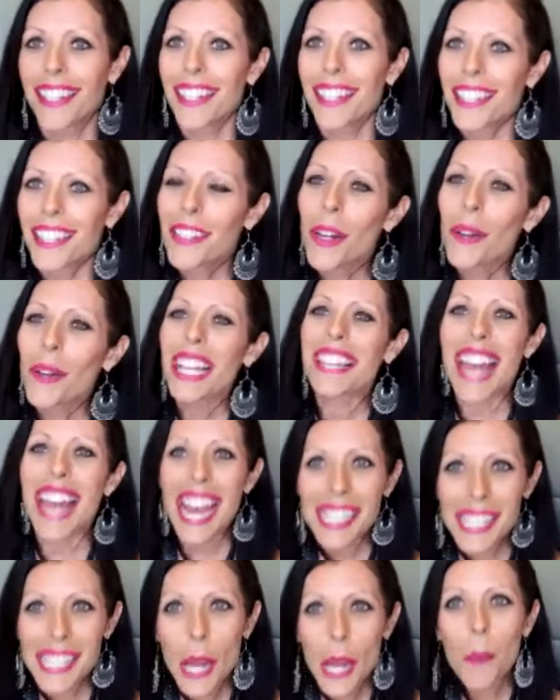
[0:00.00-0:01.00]
you know like
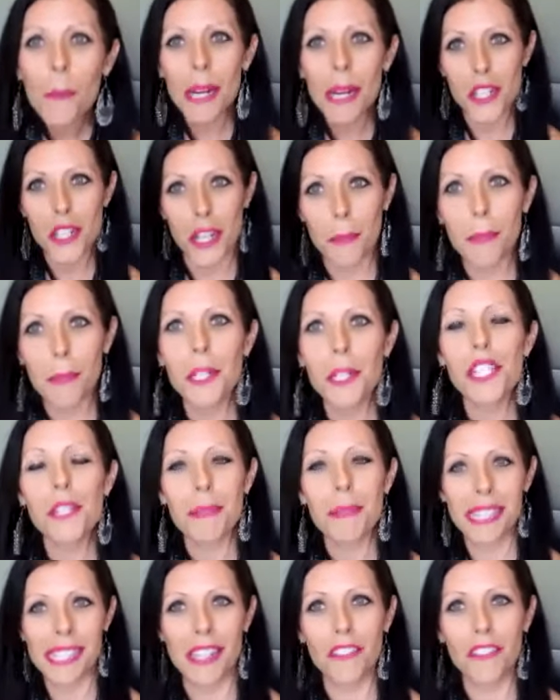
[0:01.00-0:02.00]
that's how much i pushed
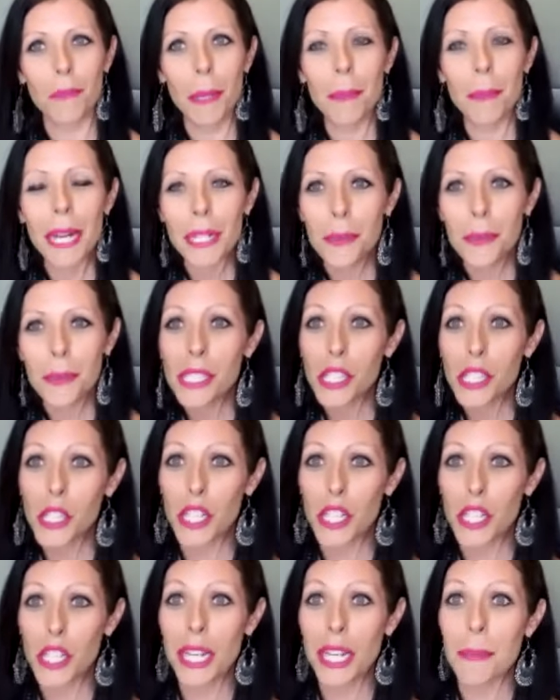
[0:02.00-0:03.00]
myself my body was
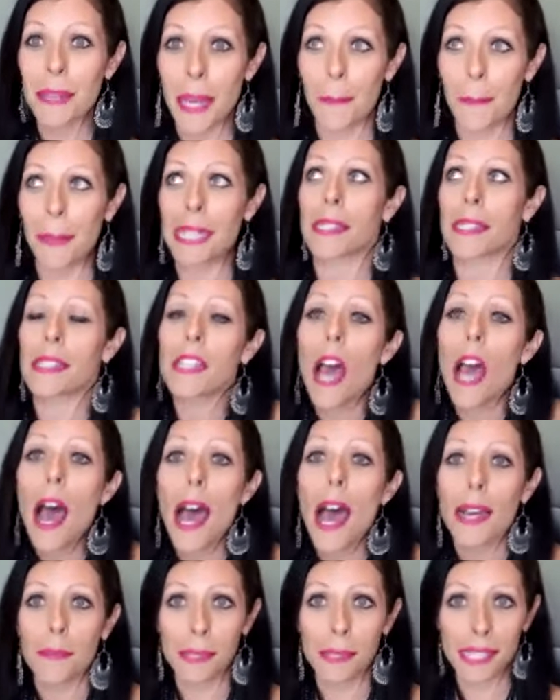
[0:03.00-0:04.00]
screaming at me
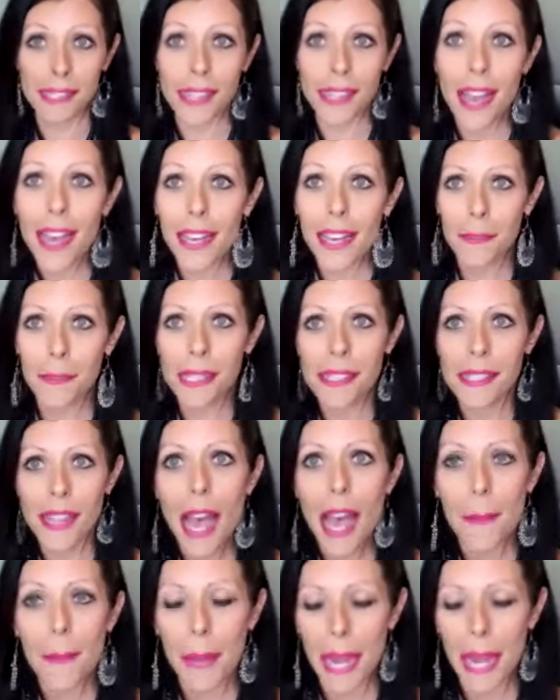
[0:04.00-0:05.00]
stop stop
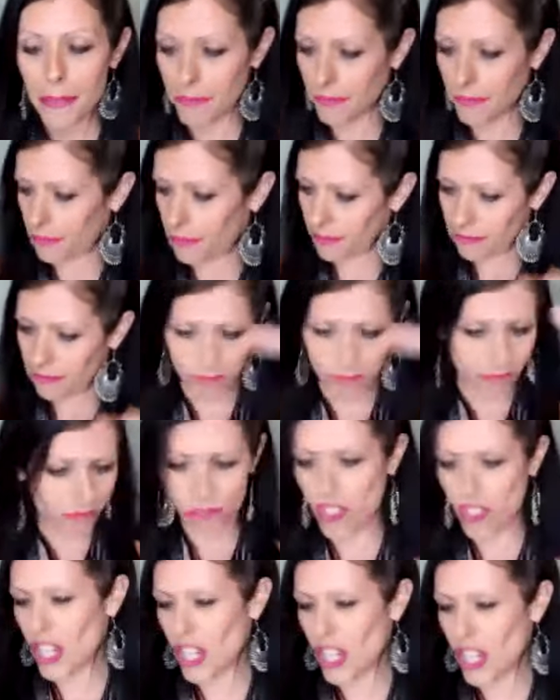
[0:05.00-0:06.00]
stop i
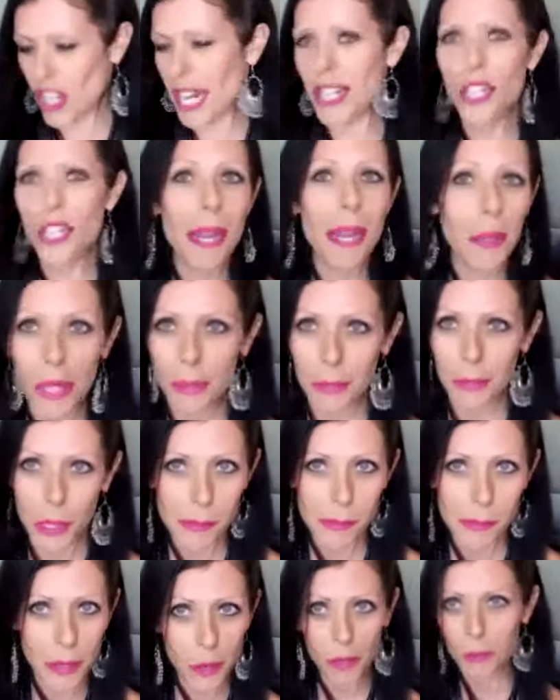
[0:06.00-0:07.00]
changed my
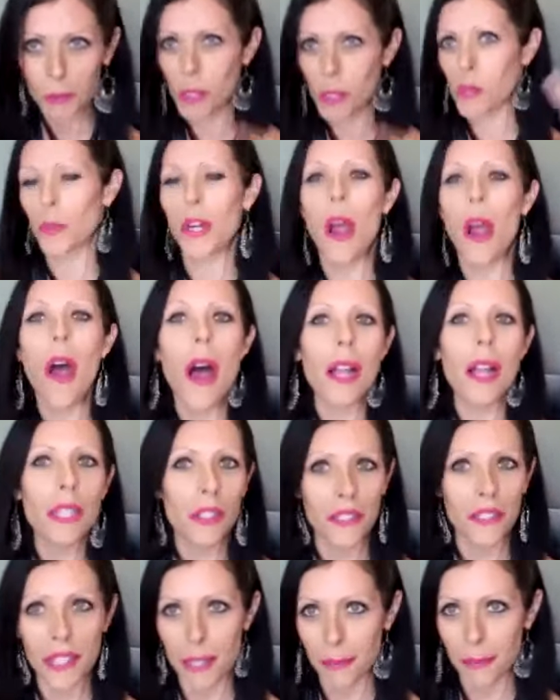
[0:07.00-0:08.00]
hormones my hormones were all
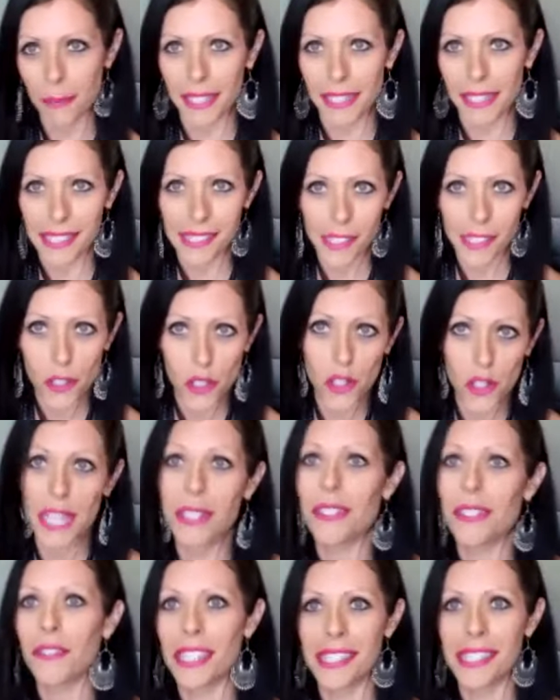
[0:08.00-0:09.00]
over the place
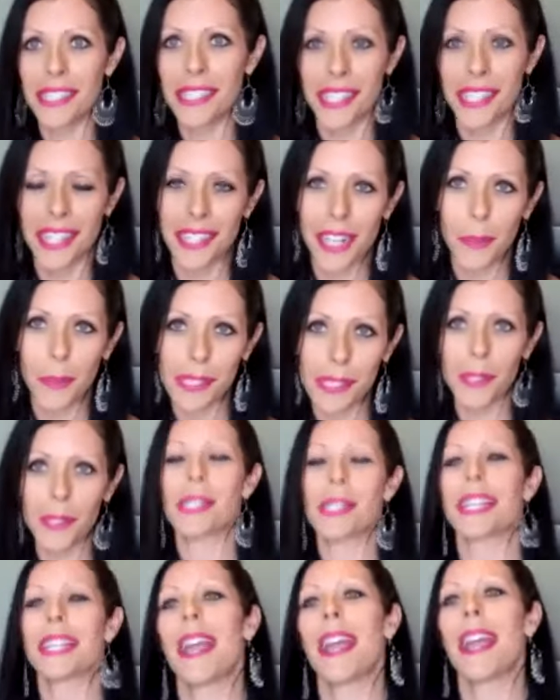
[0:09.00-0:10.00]
adrenal fatigue i was
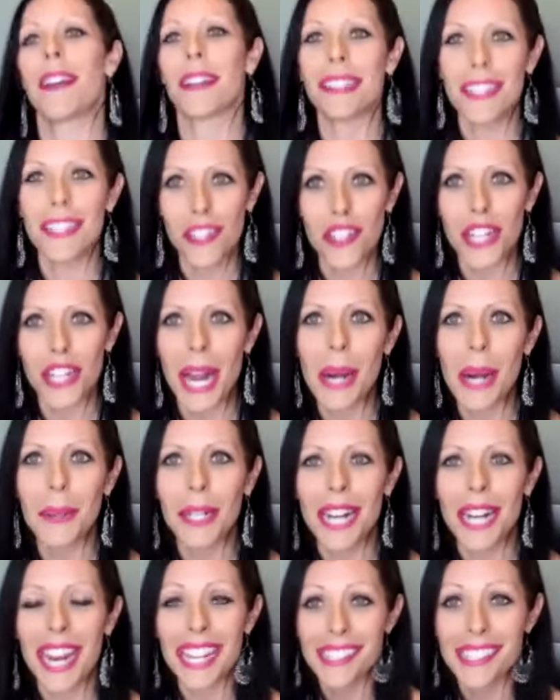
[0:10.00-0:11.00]
losing hair in the shower
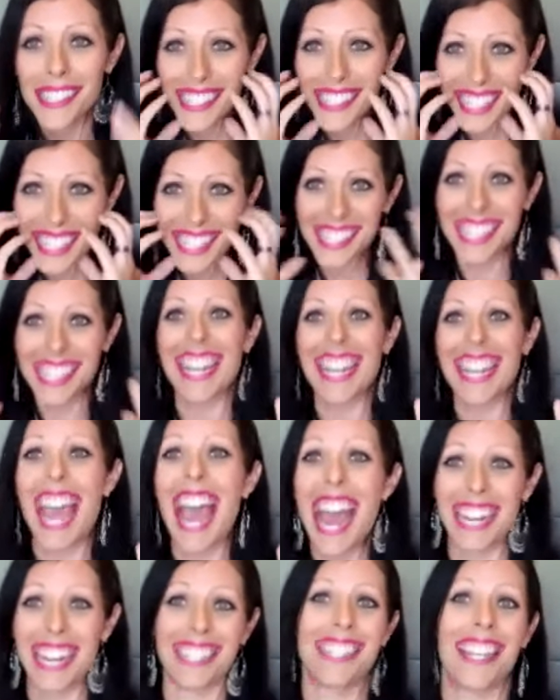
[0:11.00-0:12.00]
i had cystic
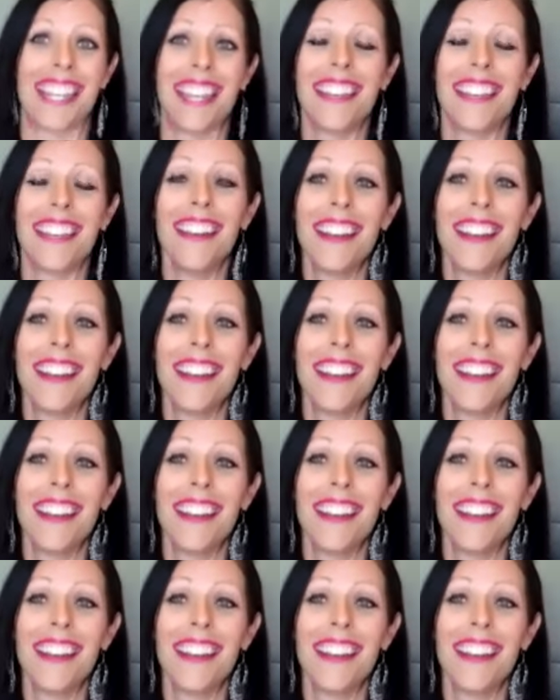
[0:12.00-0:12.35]
acne